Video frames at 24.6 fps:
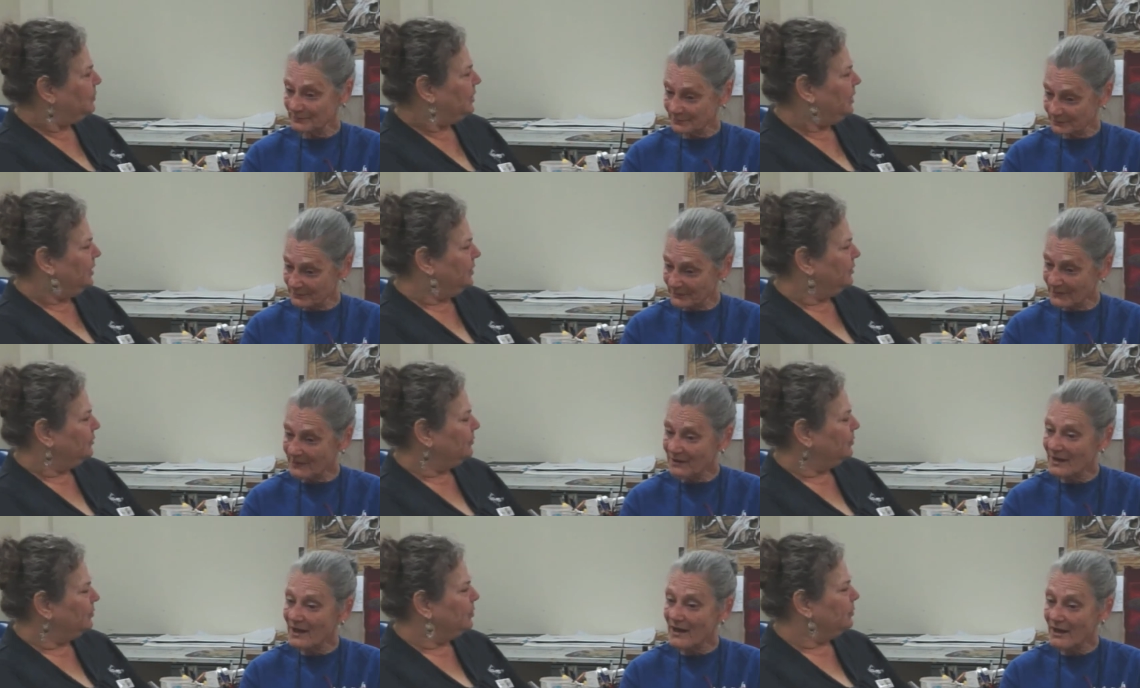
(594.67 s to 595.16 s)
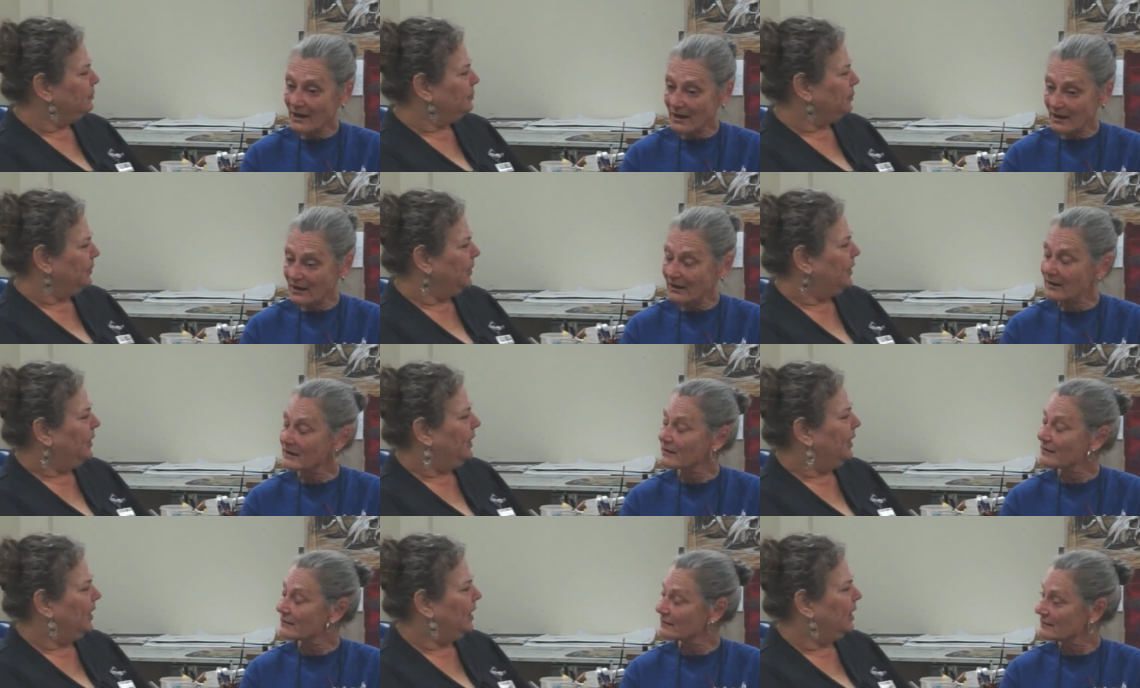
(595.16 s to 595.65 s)
Speaker 1: peer group,
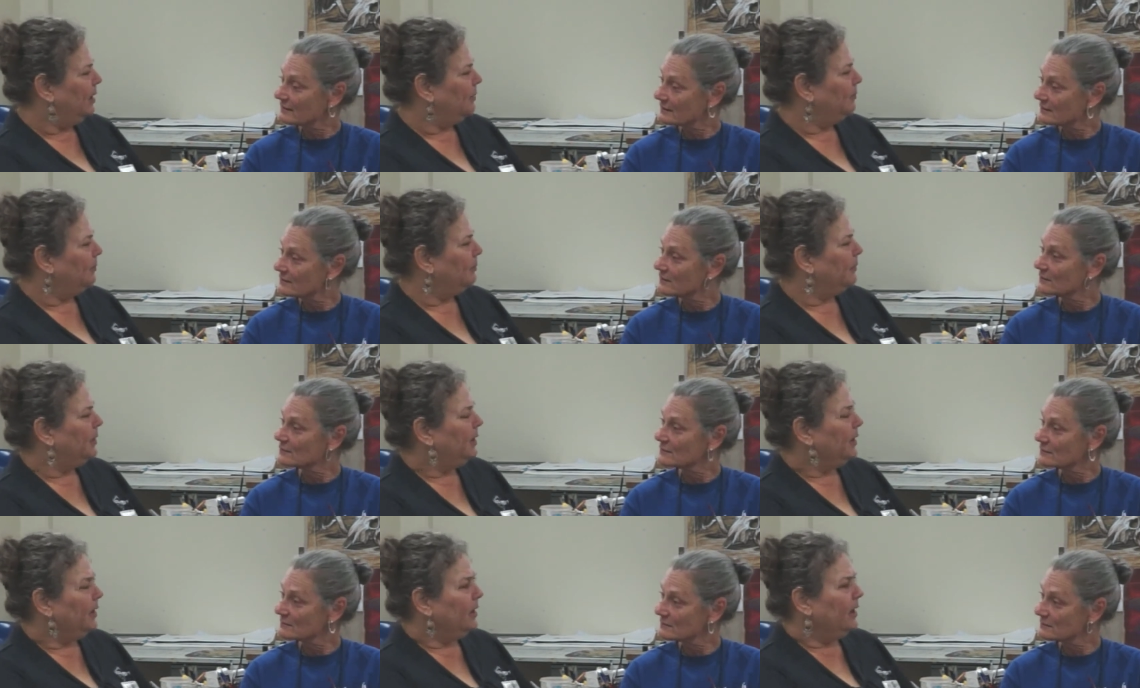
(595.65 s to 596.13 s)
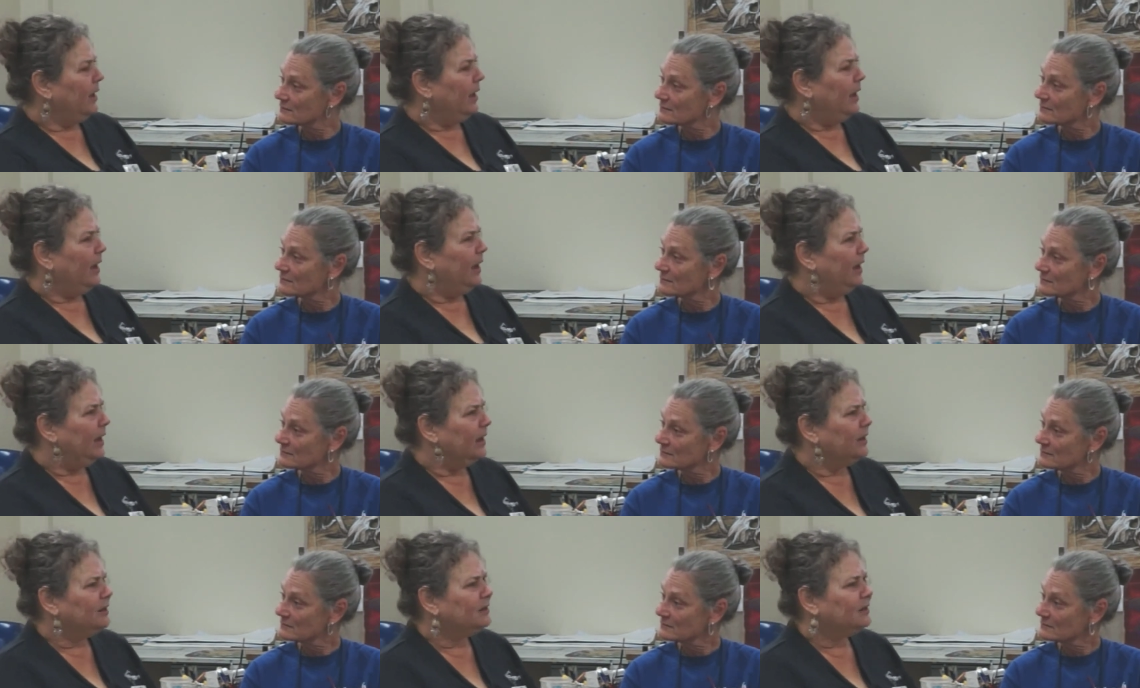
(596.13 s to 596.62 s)
yeah. um,
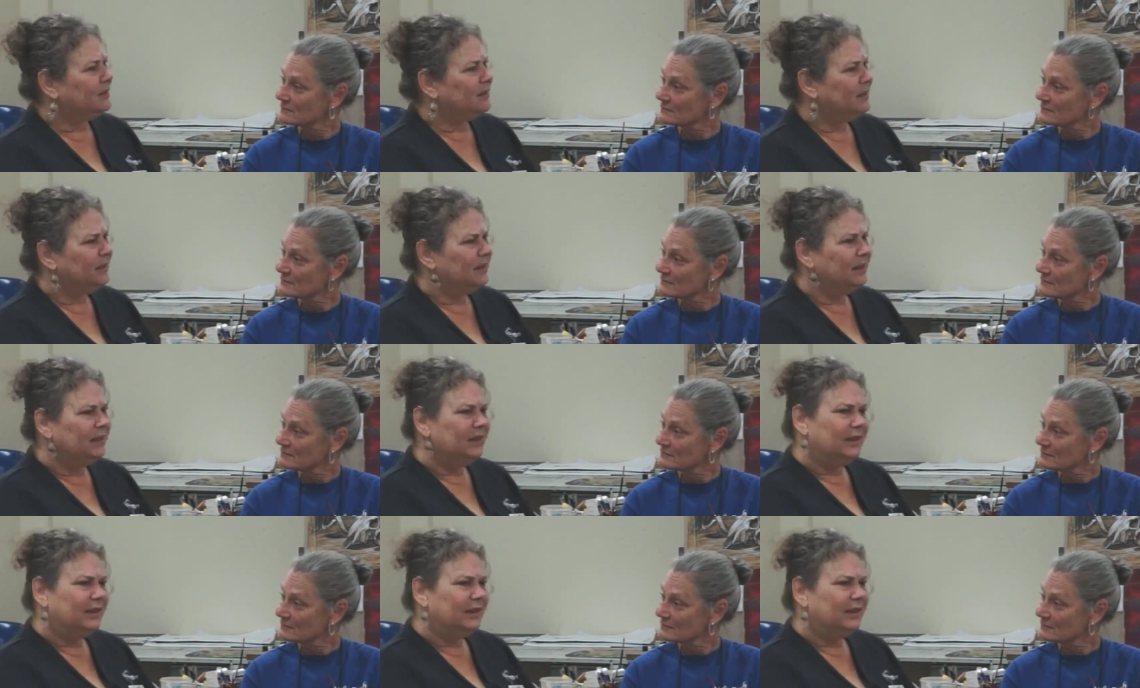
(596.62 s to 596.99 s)
and